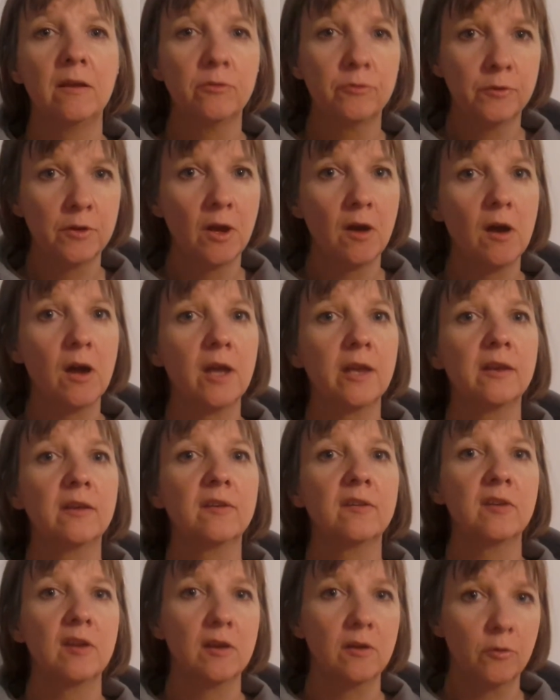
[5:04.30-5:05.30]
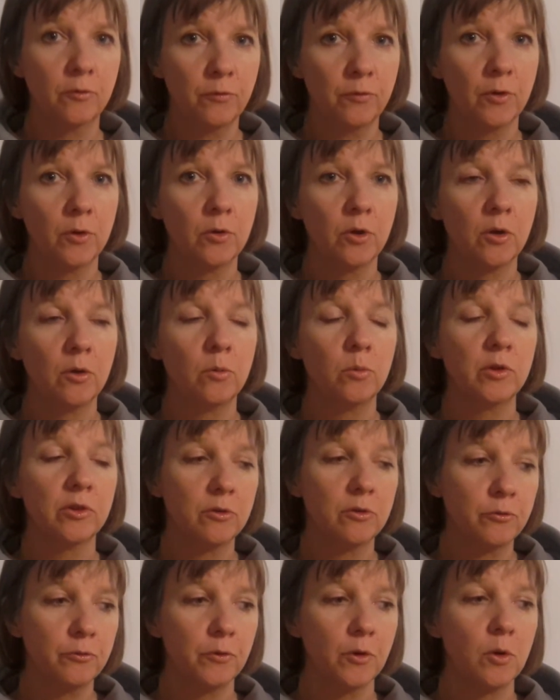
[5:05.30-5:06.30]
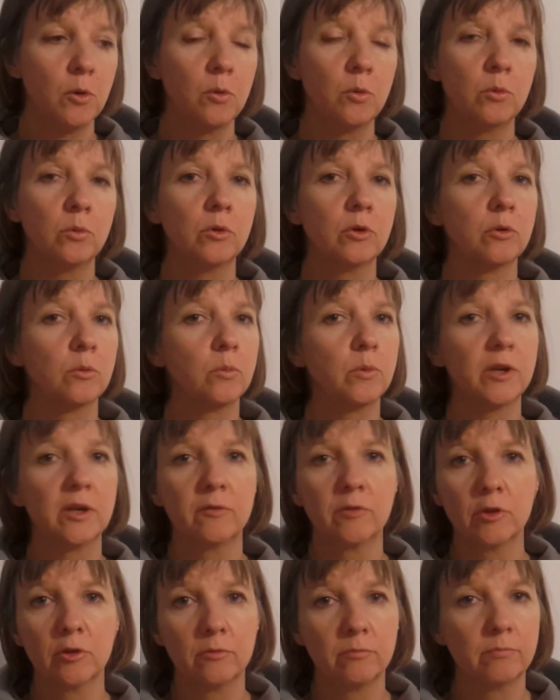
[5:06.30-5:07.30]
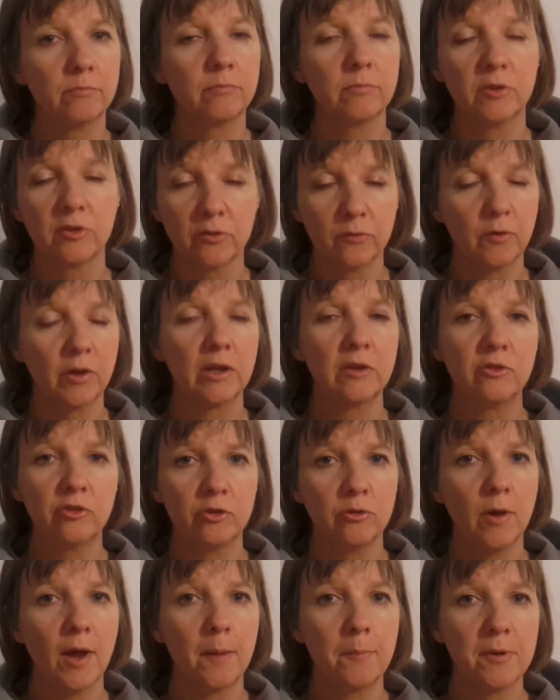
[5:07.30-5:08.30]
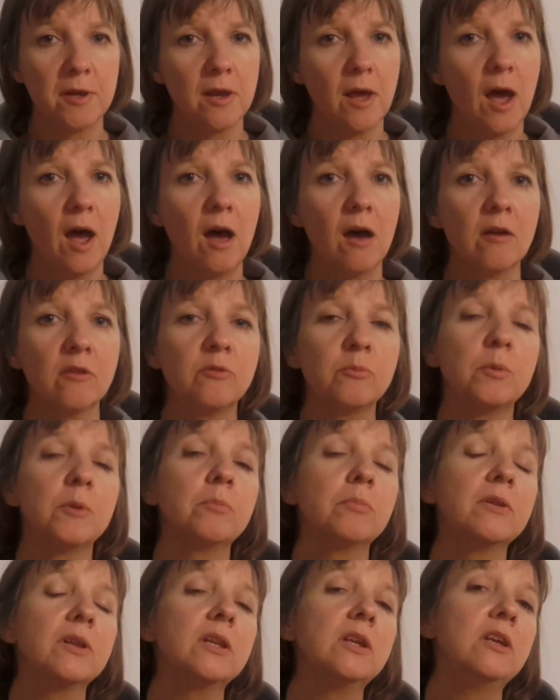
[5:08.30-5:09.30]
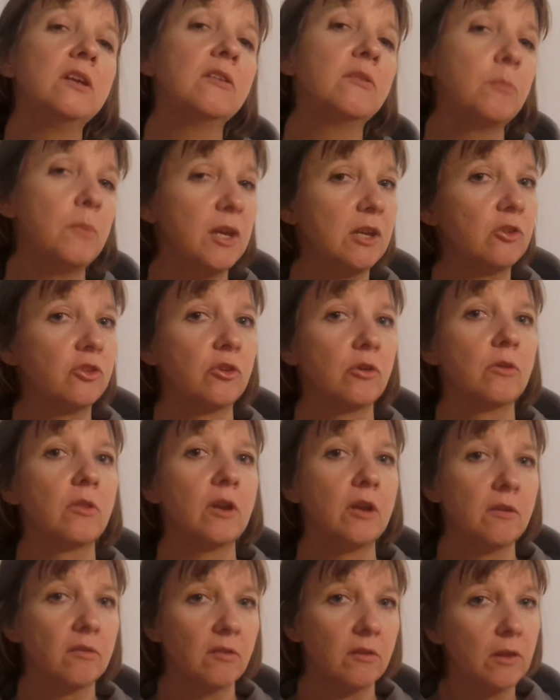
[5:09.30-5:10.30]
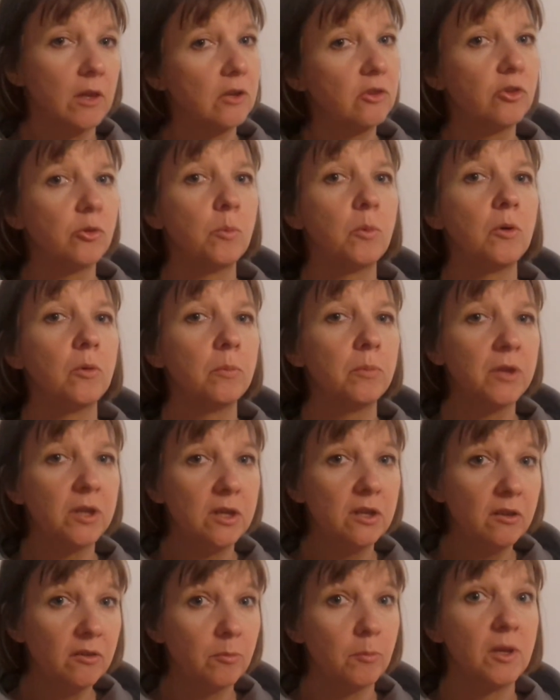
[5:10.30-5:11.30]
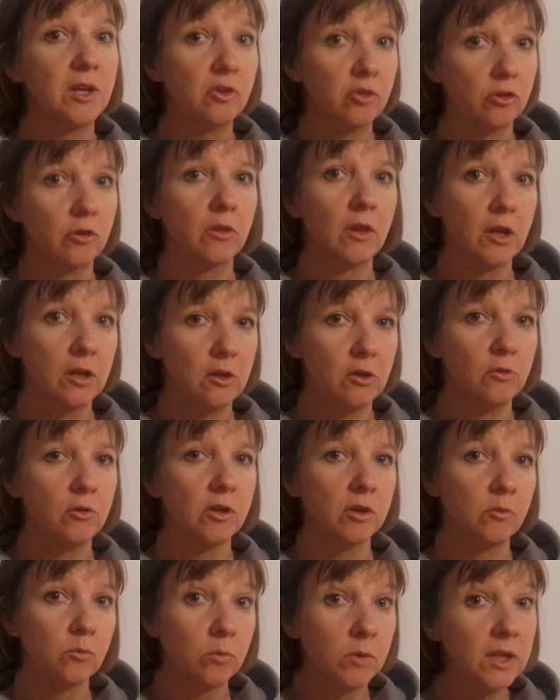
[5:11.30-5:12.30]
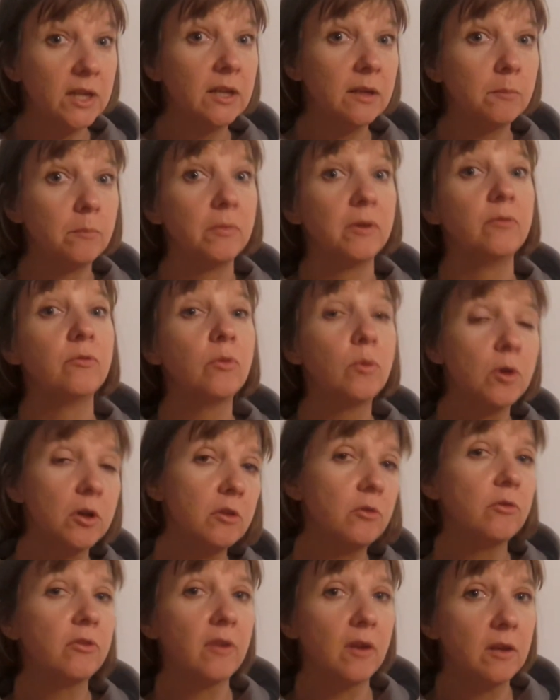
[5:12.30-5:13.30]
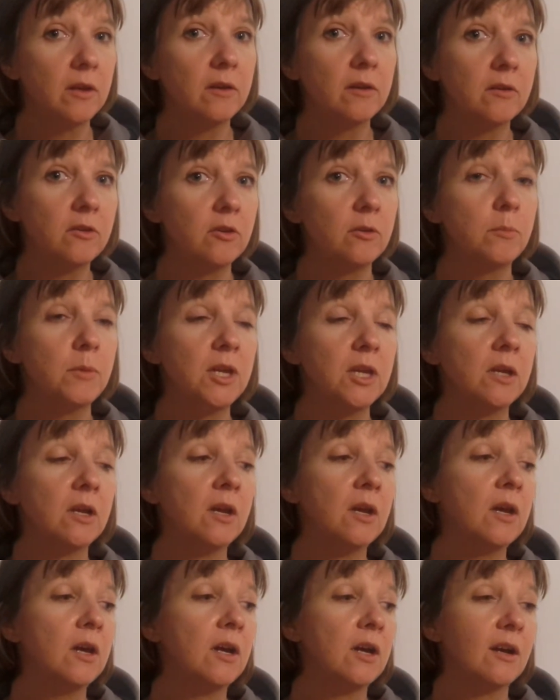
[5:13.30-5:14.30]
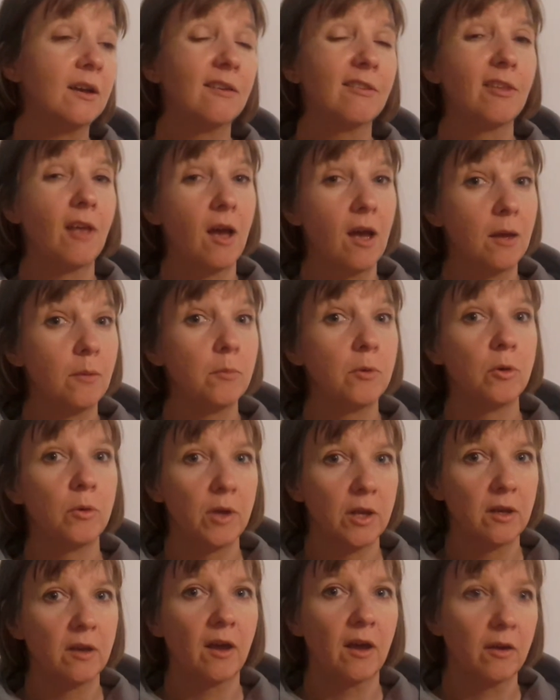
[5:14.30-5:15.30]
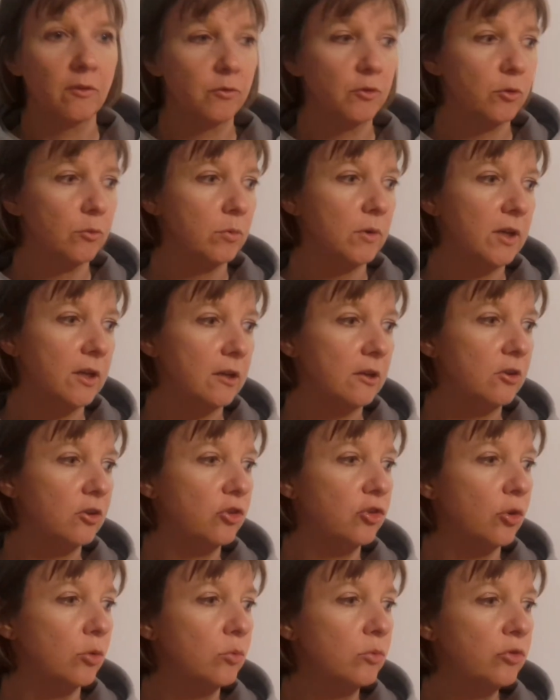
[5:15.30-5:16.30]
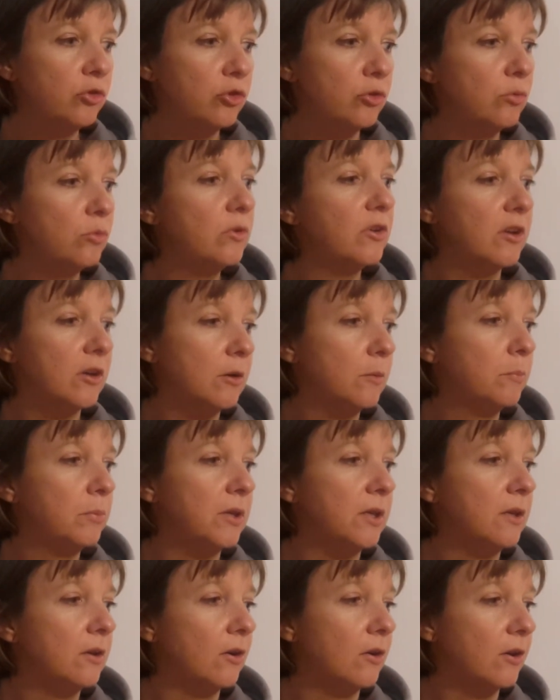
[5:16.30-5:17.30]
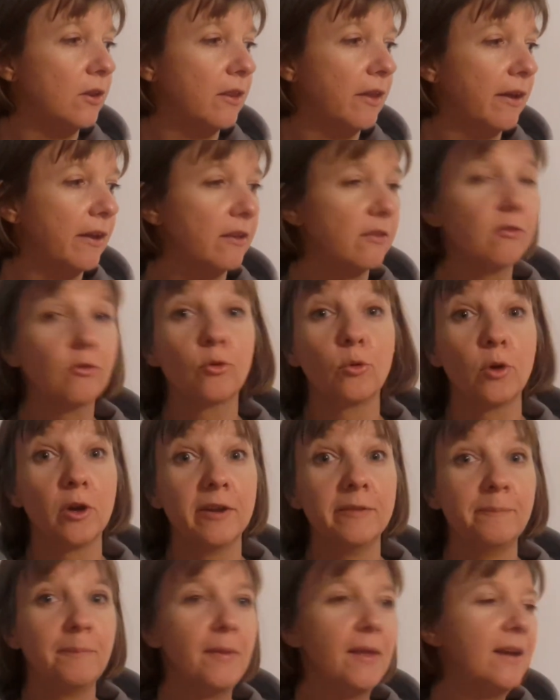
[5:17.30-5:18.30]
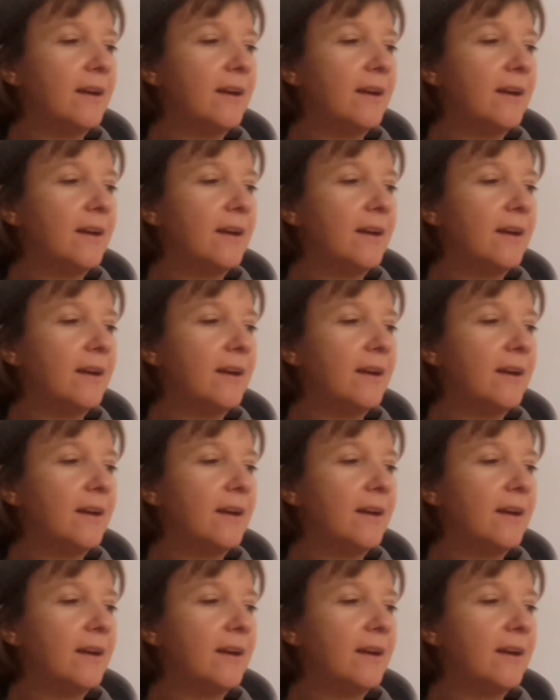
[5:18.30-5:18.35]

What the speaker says: If not, take a photo with your phone or whatever device you happen to have, but please make sure that it's legible. Please make sure that you can read it before you send it to me, because I'm going to have to read it. Don't you dare pee on that. Sorry.